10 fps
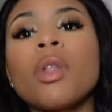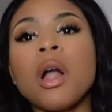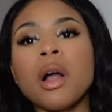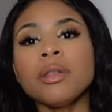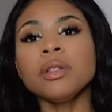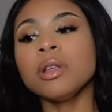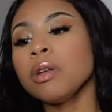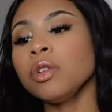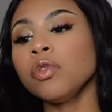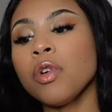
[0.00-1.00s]
I got these
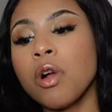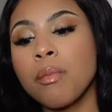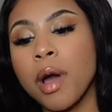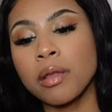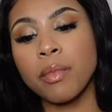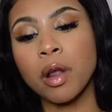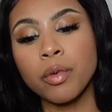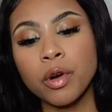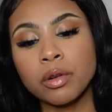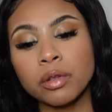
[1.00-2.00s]
candles from Bath and Body
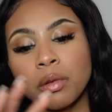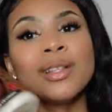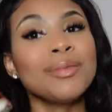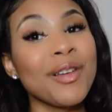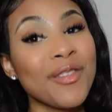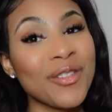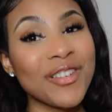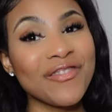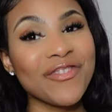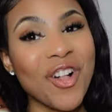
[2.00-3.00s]
Works. It's my
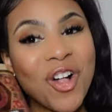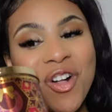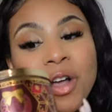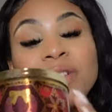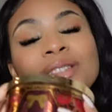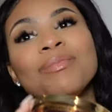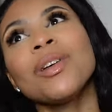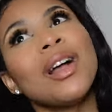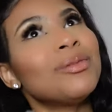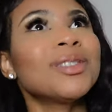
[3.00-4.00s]
favorite ball, this,
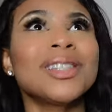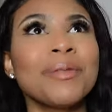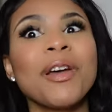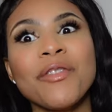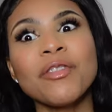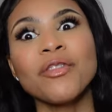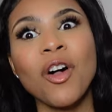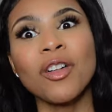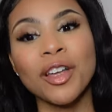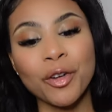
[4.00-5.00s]
I didn't say my favorite
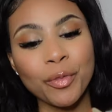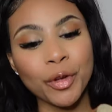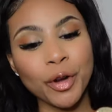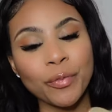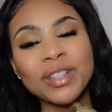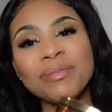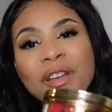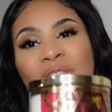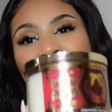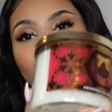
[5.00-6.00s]
ball candle, but no, it's
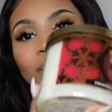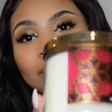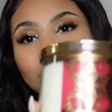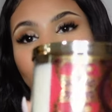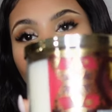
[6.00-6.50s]
my favorite Christmas